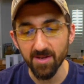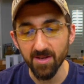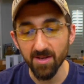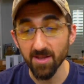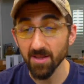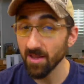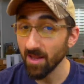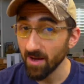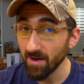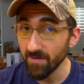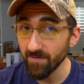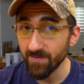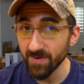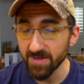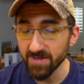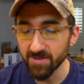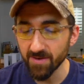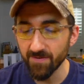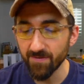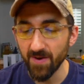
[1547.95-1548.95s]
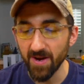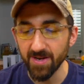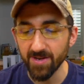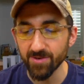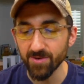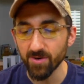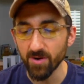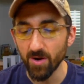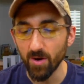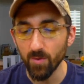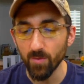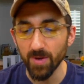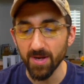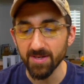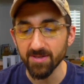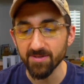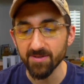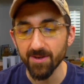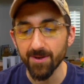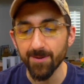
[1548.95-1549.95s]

Love is a finder always.